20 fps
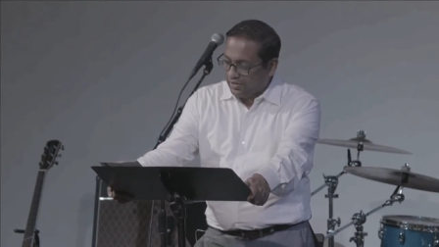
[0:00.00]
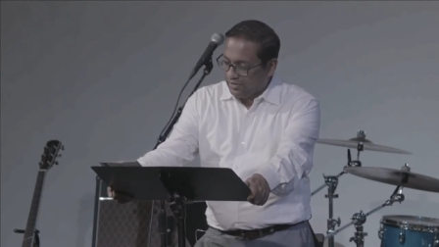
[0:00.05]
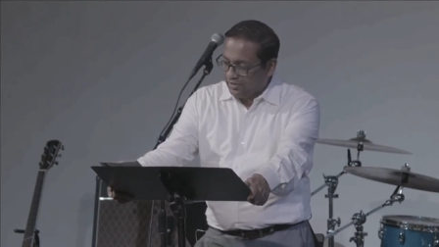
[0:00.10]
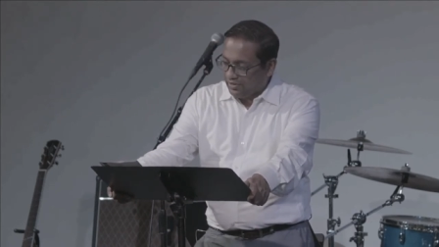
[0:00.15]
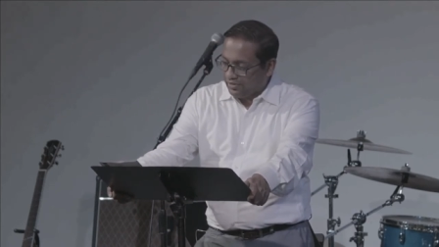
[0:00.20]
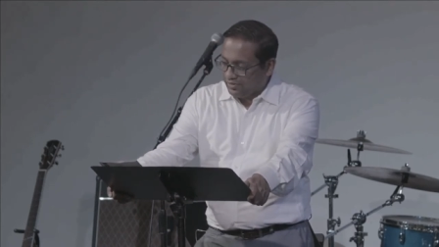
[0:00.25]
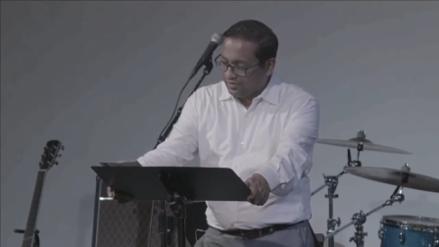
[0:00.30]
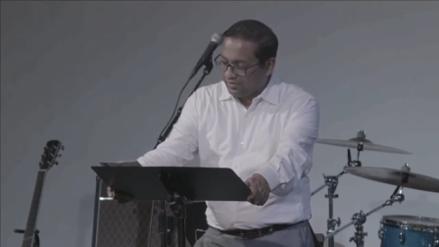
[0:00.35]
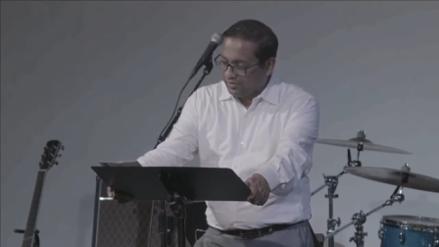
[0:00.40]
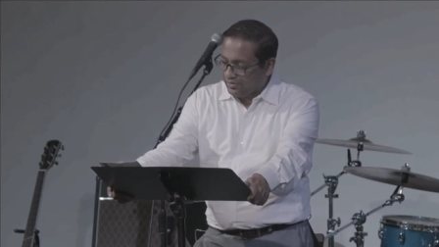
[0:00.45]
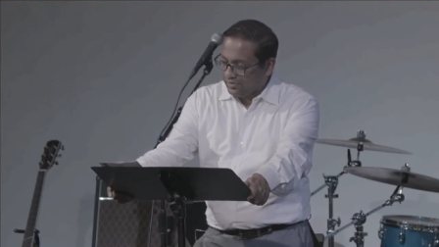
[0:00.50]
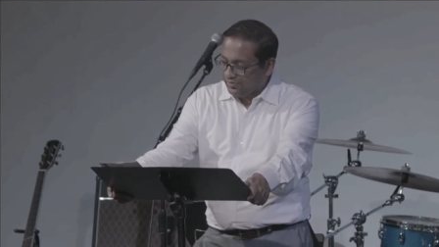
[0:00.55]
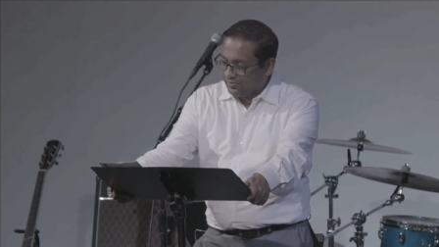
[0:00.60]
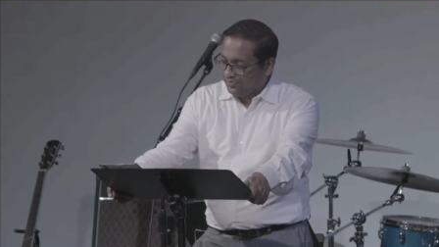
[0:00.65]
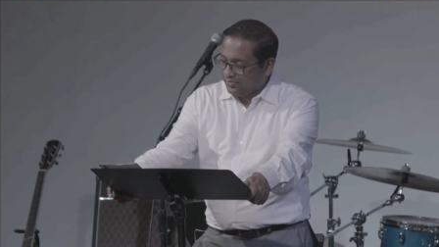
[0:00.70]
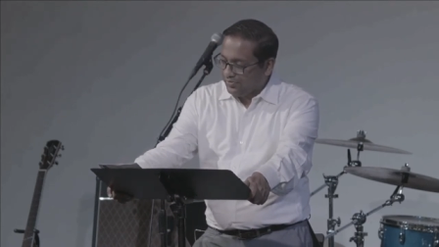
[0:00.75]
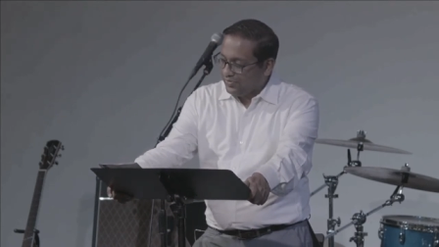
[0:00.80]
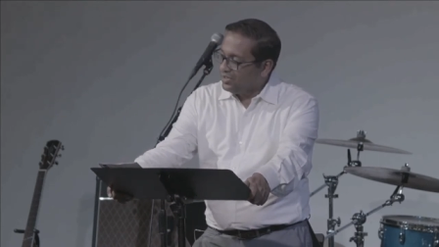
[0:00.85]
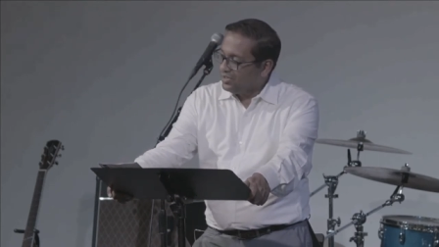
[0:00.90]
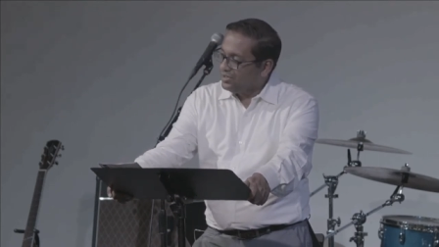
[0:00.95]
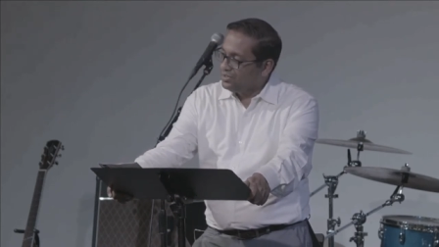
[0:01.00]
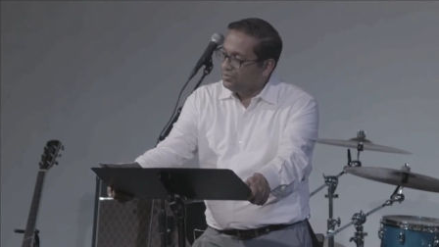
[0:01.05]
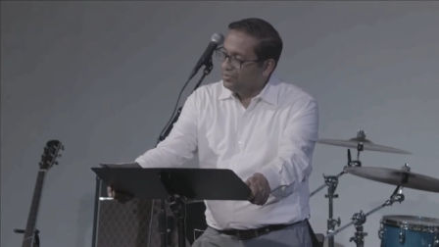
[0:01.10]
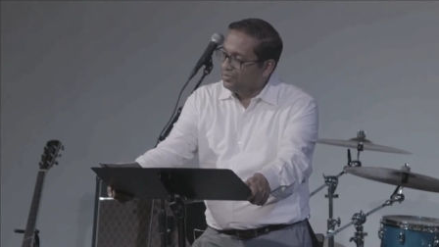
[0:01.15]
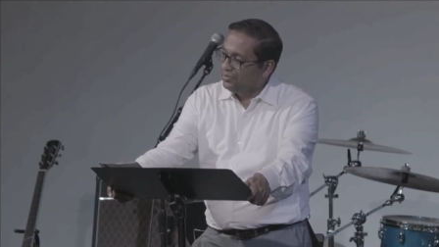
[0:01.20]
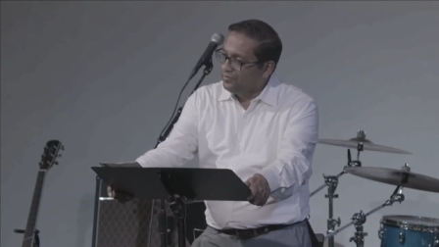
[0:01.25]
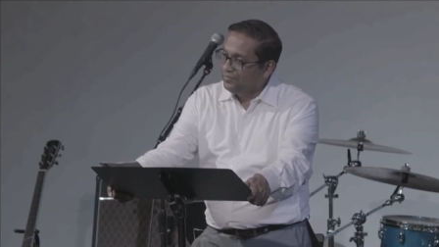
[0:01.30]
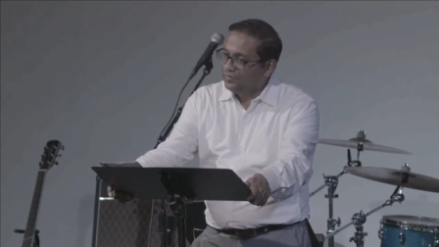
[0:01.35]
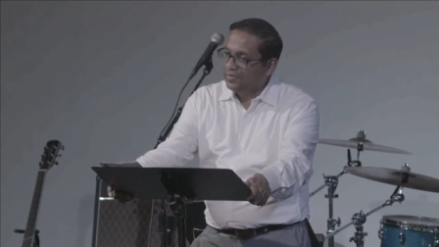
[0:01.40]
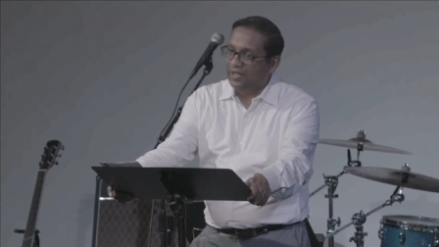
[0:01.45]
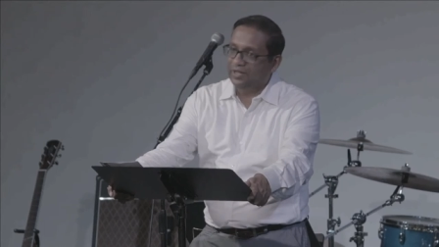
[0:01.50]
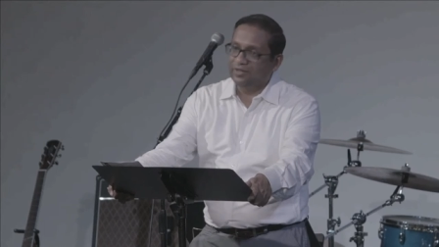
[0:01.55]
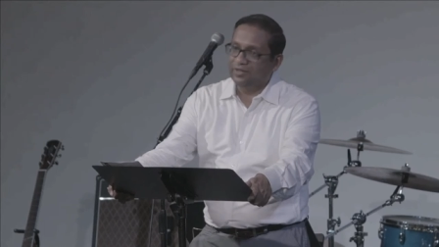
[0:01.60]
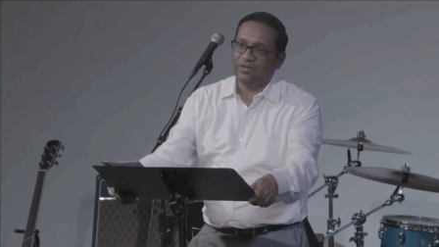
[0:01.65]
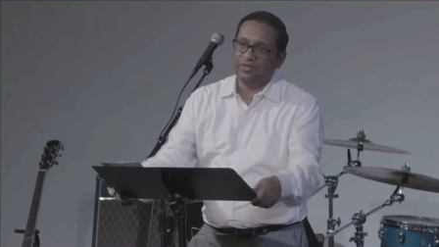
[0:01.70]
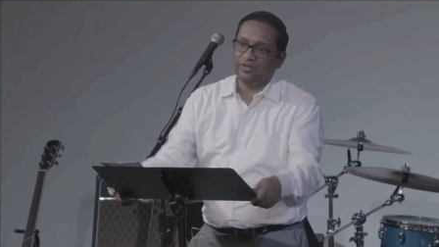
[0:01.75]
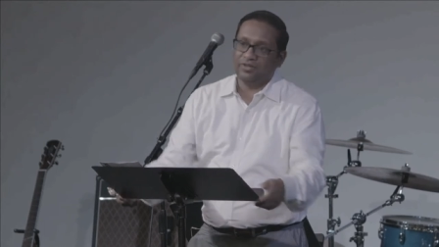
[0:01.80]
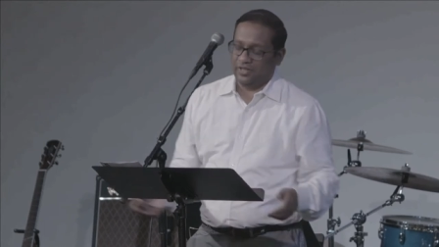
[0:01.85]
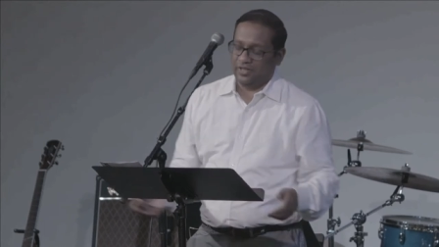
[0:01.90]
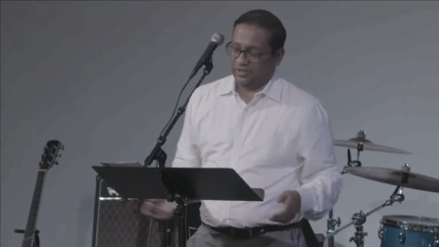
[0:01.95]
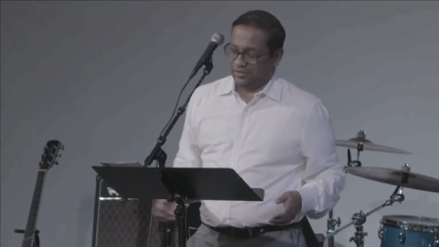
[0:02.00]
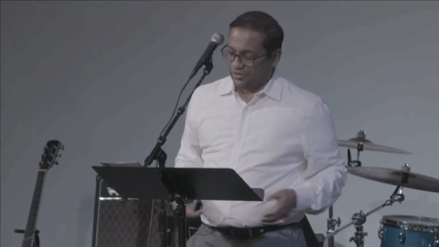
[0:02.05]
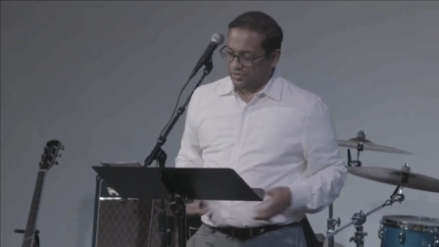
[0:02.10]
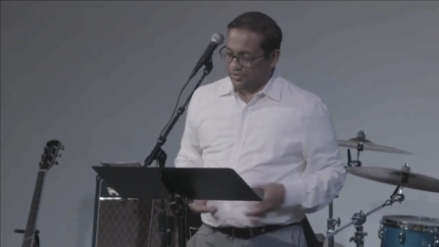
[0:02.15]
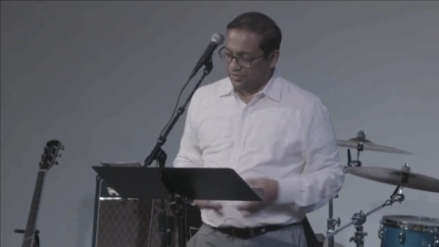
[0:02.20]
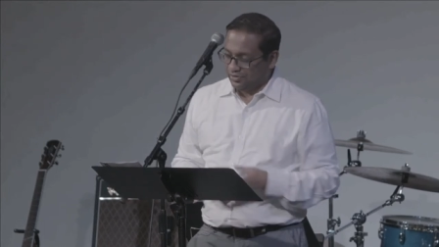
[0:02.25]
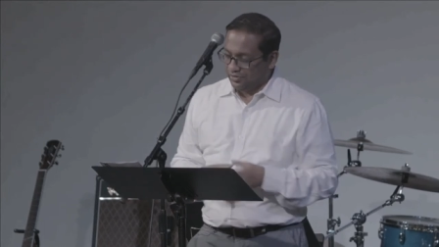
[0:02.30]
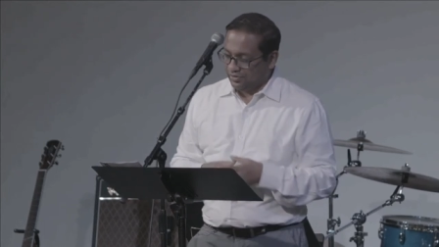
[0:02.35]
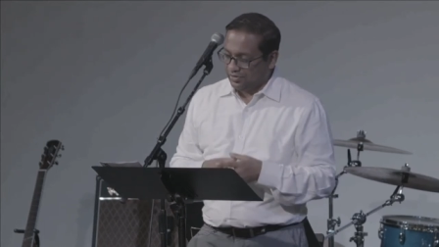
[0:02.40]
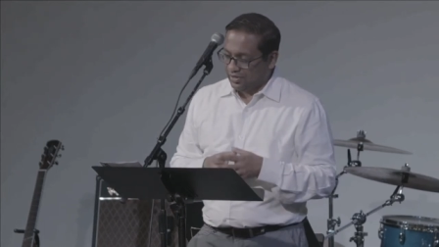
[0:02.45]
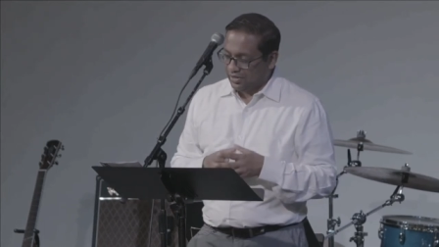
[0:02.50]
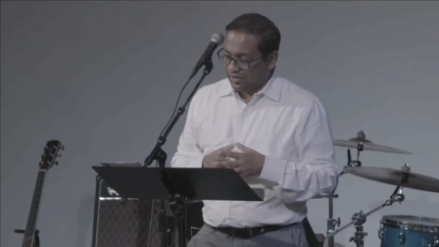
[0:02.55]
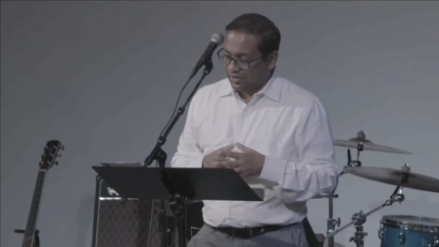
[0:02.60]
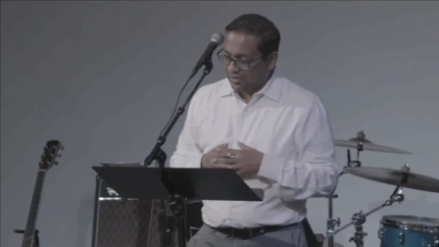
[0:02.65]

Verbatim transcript: you to reflect on that truth.